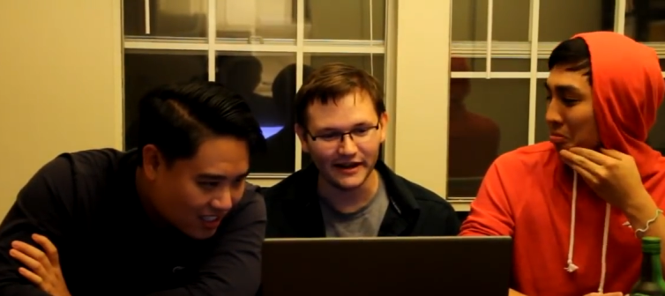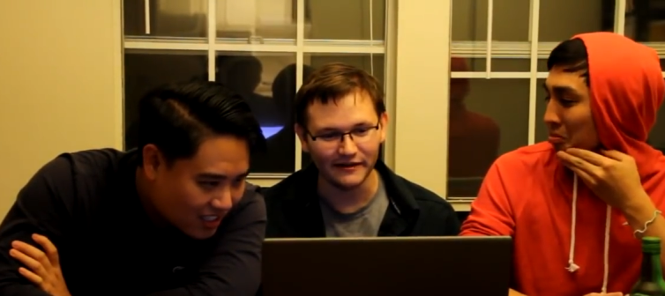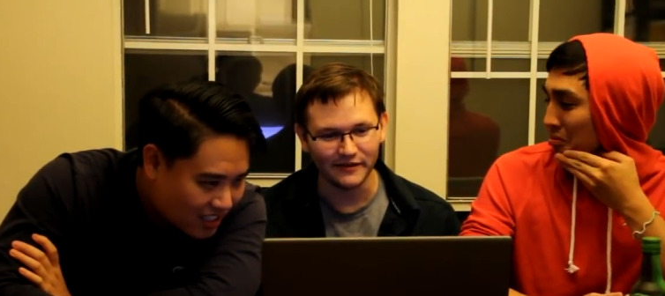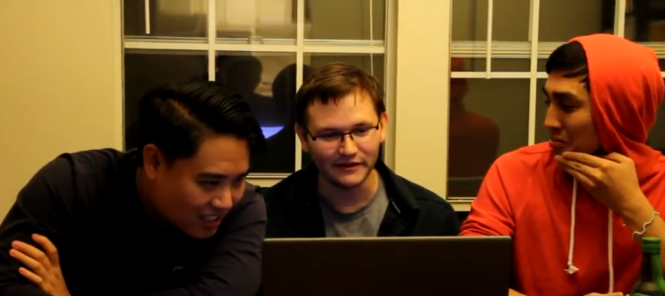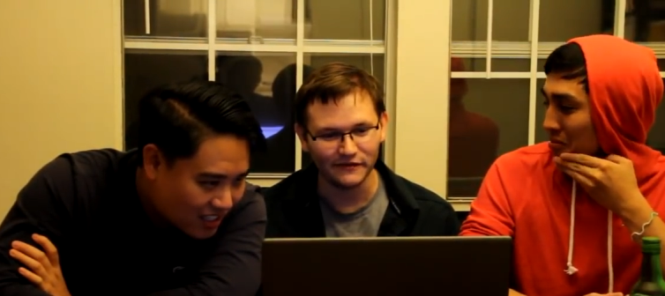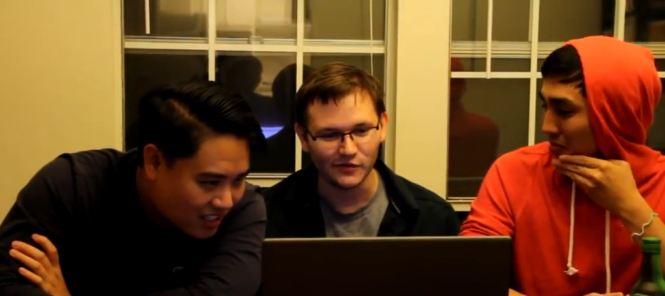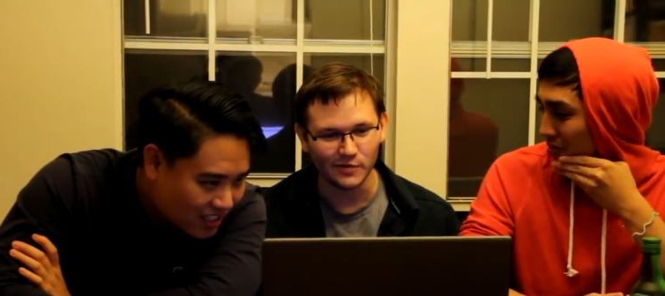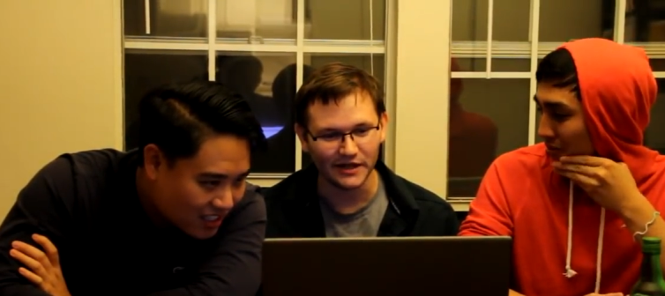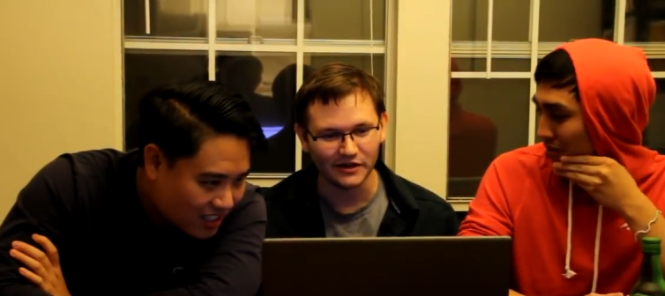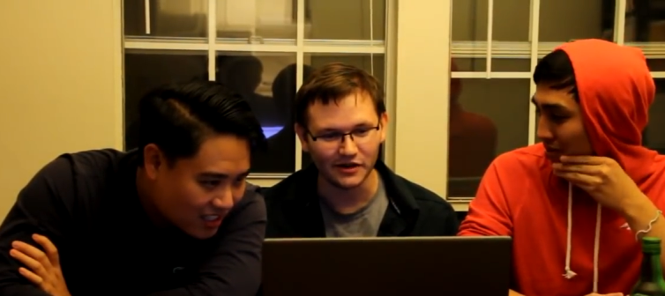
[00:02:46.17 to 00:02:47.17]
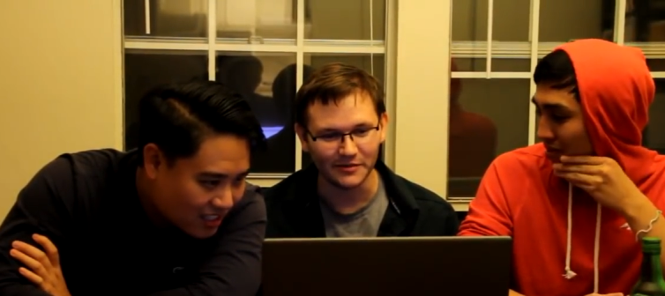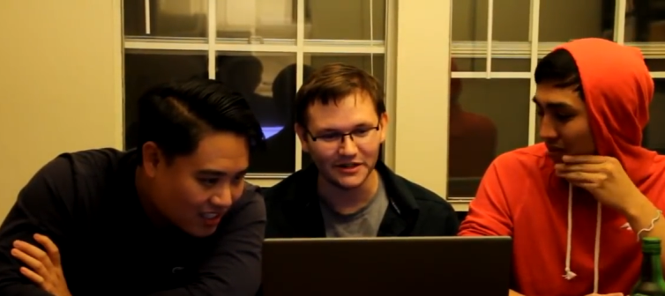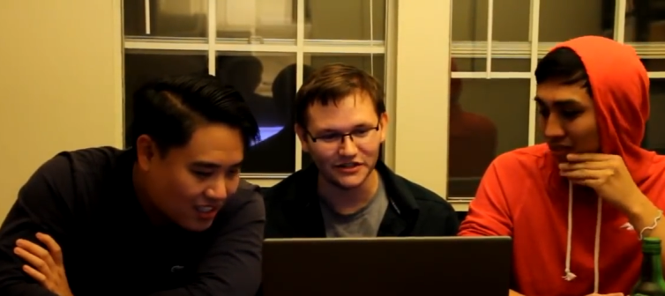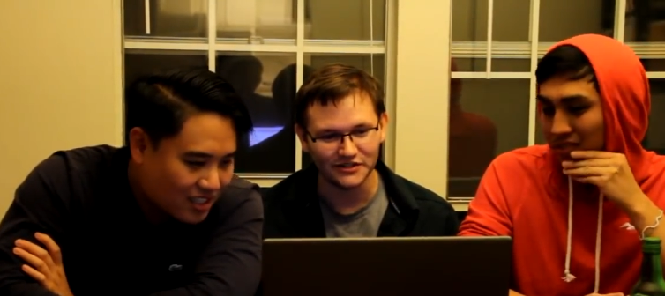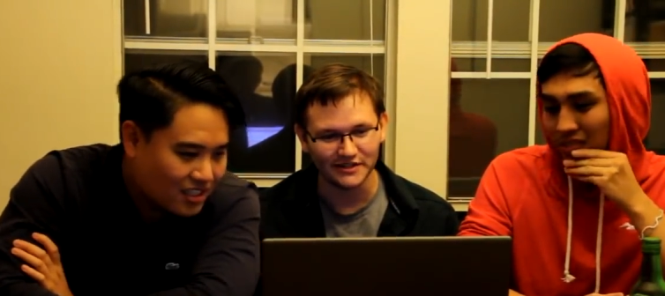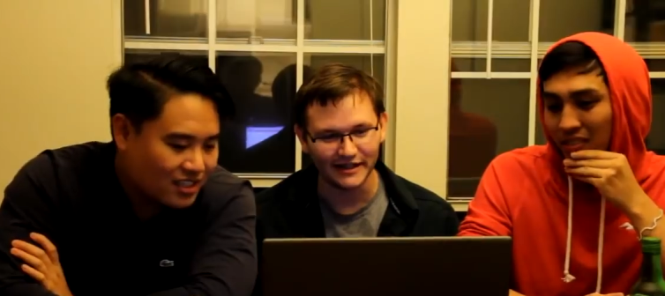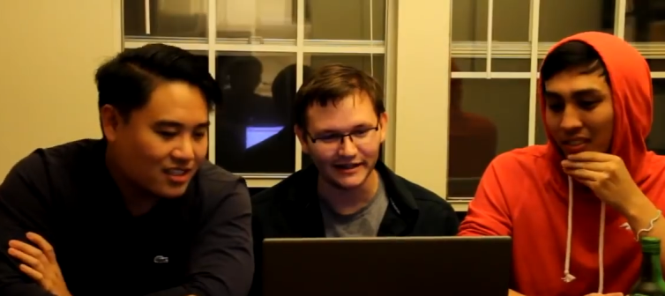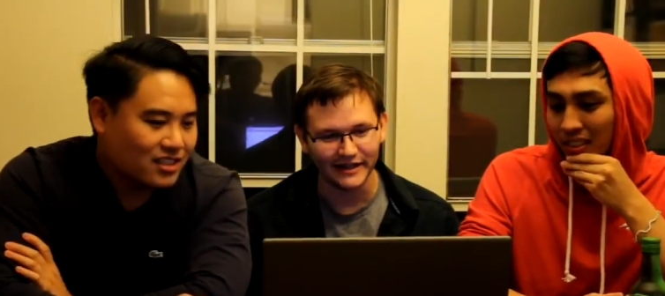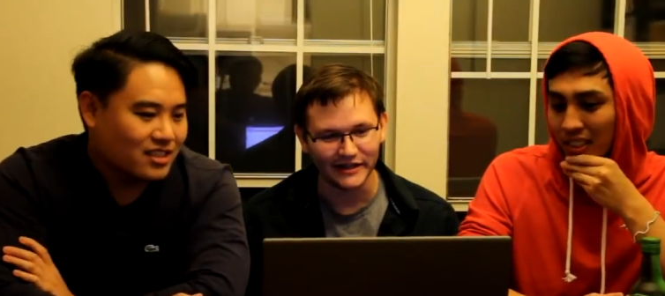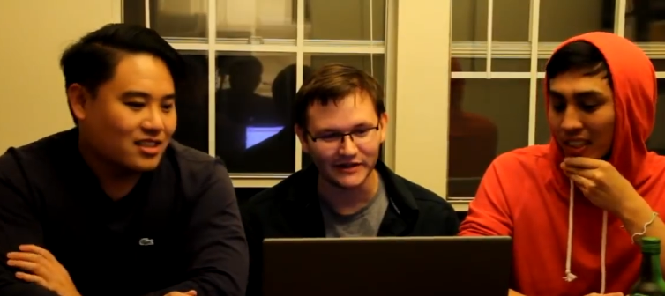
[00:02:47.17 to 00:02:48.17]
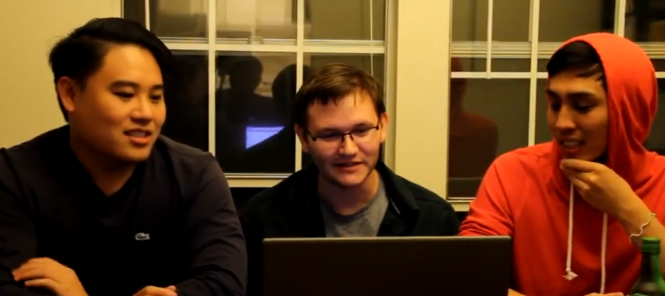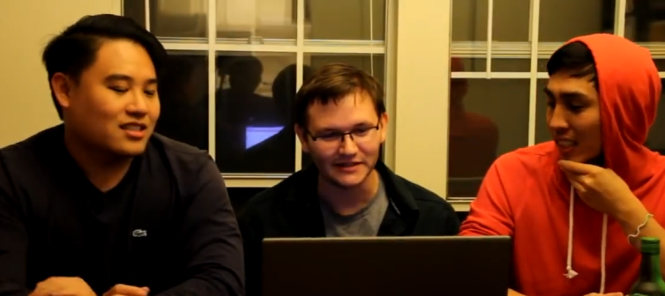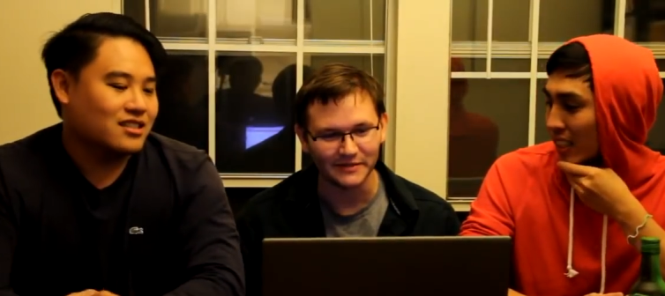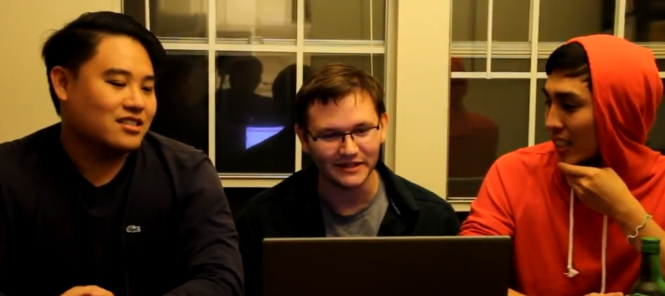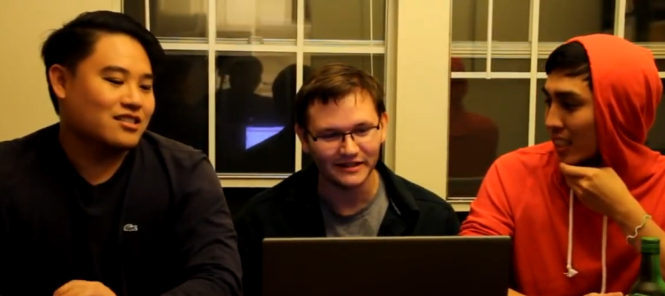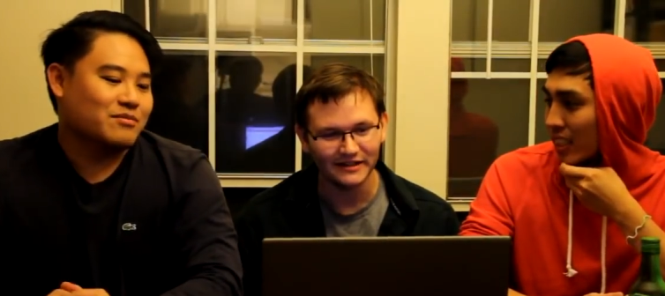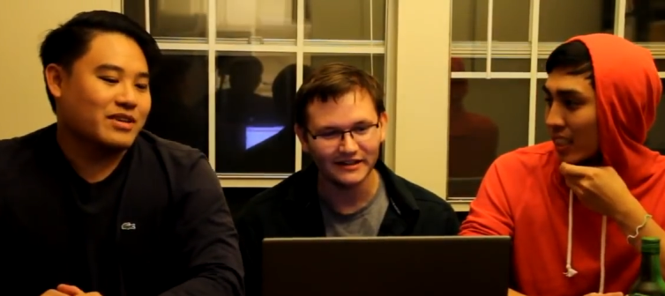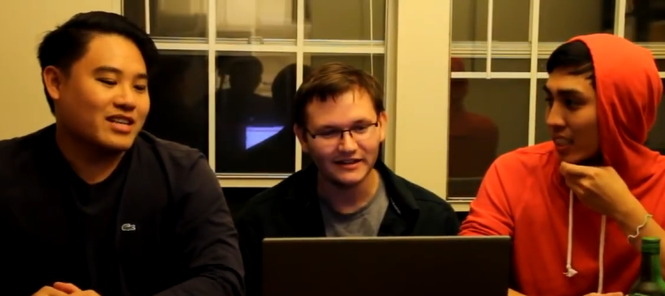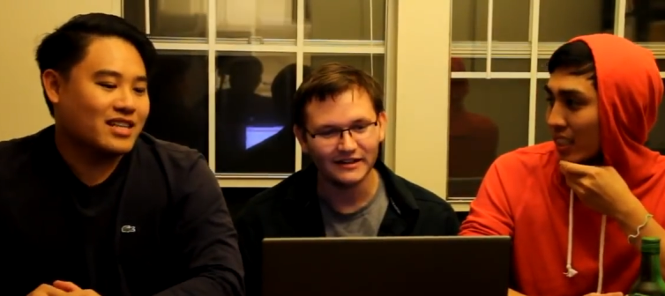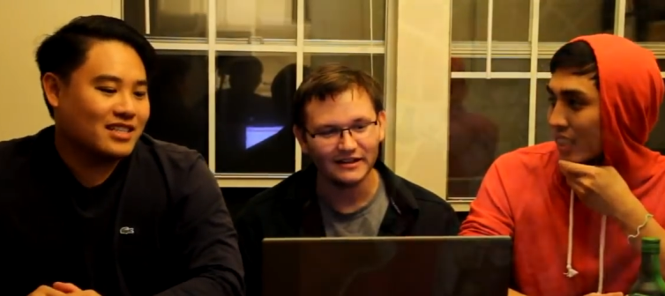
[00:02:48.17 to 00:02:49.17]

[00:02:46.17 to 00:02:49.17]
Speaker 1: uh, have like full plate armor. It's usually like leather or something. Oh man,